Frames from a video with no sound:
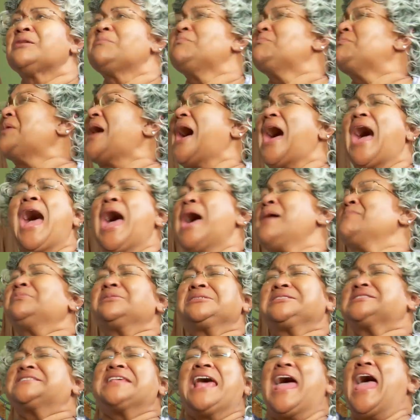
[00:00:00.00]
The
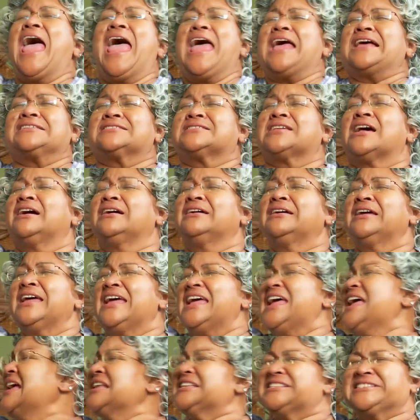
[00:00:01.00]
Bible says
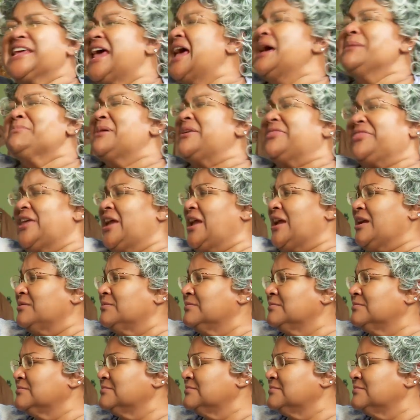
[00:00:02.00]
in Timothy